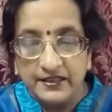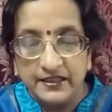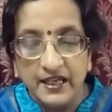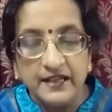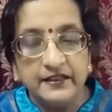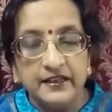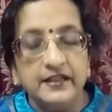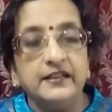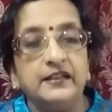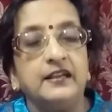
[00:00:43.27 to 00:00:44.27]

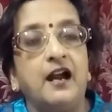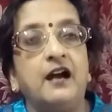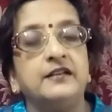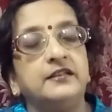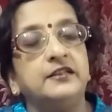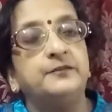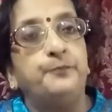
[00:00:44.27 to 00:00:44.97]
second largest